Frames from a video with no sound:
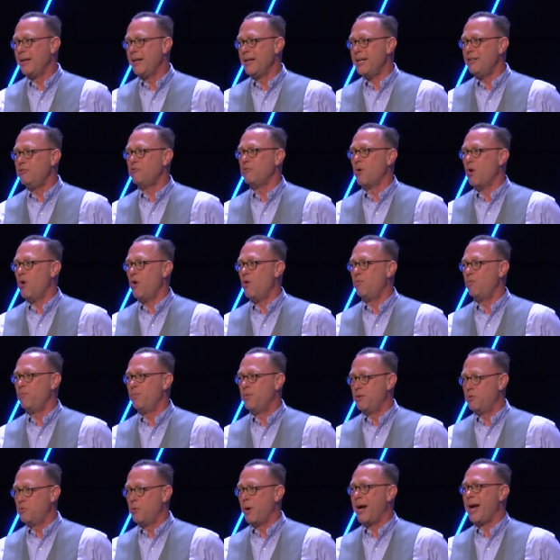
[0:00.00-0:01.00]
He drove
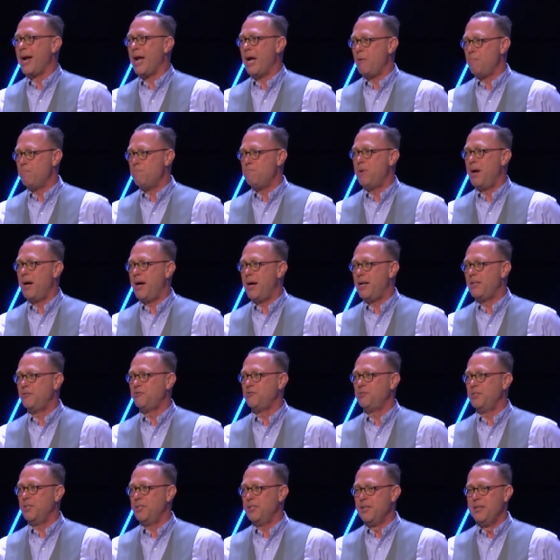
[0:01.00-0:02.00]
the Greyhound
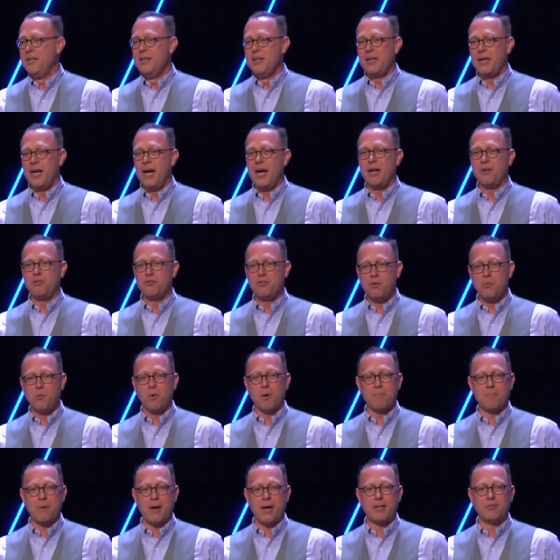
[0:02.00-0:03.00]
bus and uh, tour
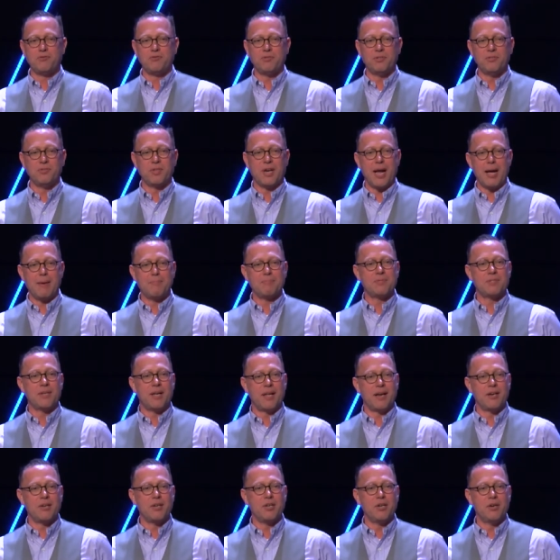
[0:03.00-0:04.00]
buses, and I'm
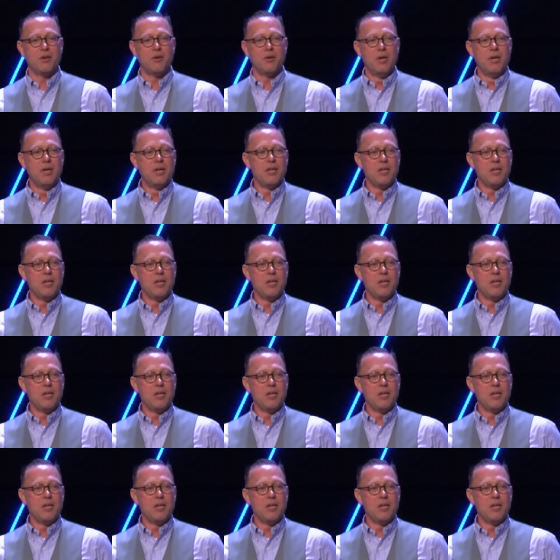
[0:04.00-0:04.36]
telling you,